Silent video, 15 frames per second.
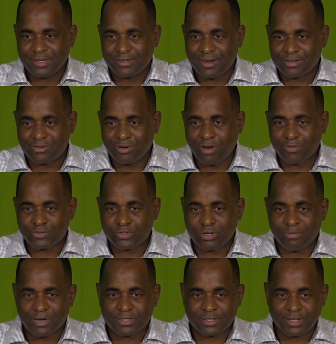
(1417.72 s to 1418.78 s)
that you love so
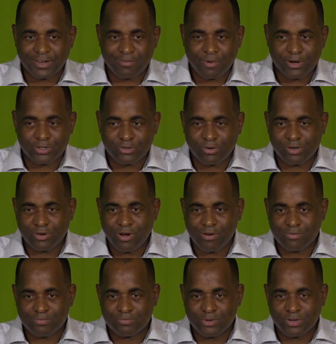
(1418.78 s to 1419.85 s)
much and everybody told you
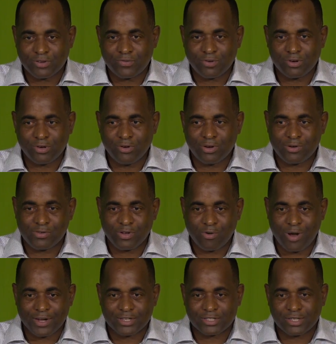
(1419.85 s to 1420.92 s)
how beautiful you look with your
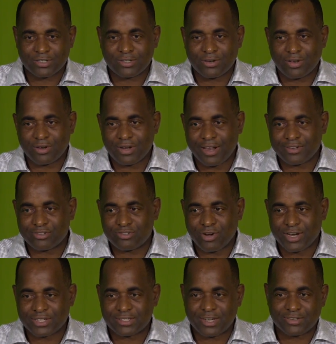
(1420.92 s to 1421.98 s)
white shirt, or your nice
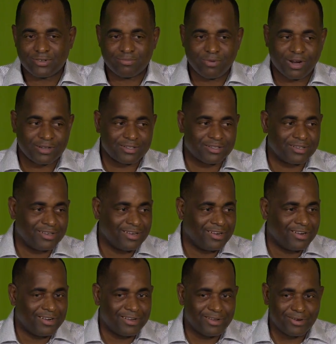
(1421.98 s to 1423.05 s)
dress that you bought,
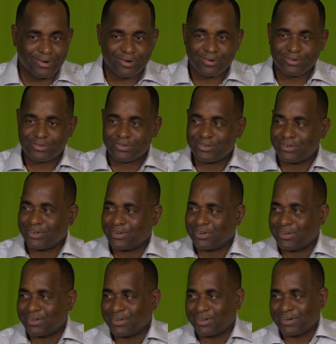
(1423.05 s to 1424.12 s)
you know,
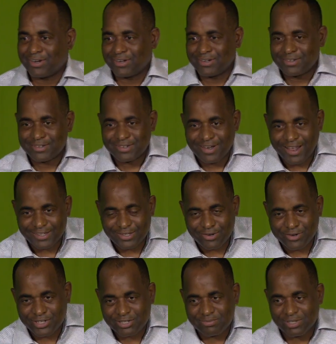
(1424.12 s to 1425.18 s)
last
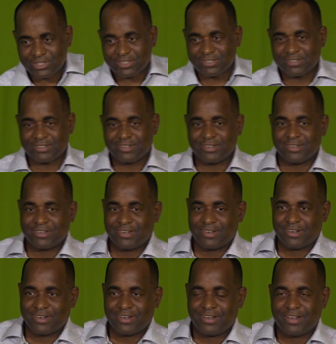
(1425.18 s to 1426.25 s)
Christmas,
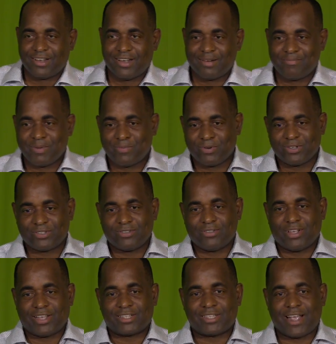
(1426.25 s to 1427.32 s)
and people are
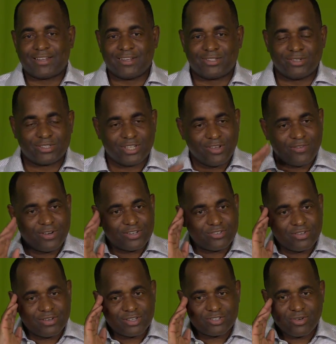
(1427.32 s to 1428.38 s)
excited to see you
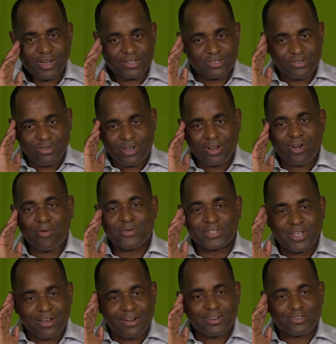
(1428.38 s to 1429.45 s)
with this dress. You can always
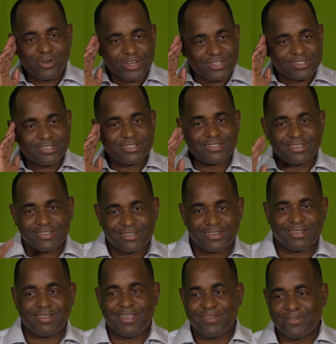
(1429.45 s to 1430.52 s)
get a dress,
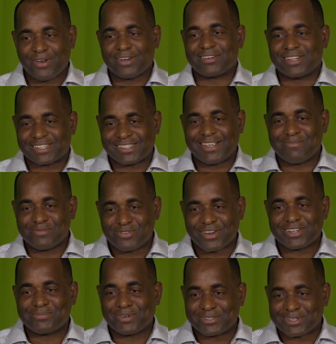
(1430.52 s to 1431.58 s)
if not the same
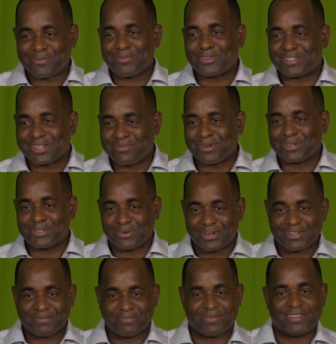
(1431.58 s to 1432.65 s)
dress, but something similar to it,